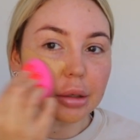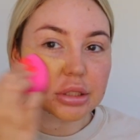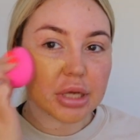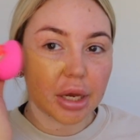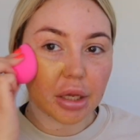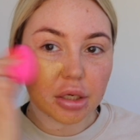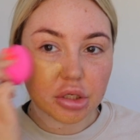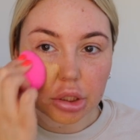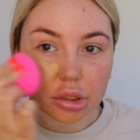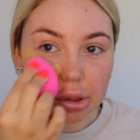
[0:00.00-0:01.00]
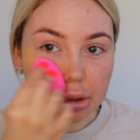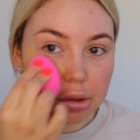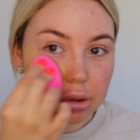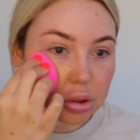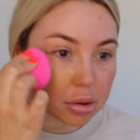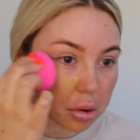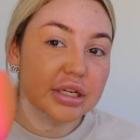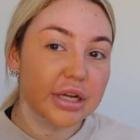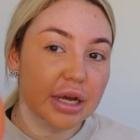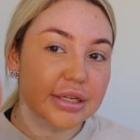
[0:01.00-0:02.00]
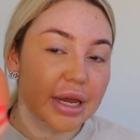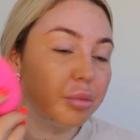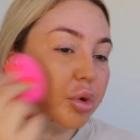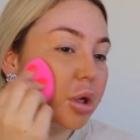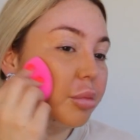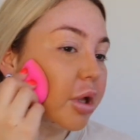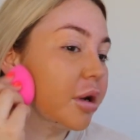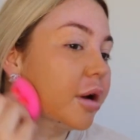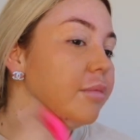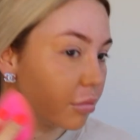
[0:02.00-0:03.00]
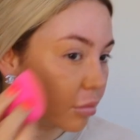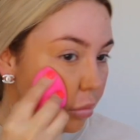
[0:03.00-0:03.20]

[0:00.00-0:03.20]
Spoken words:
tanning injections, a damp beauty blender.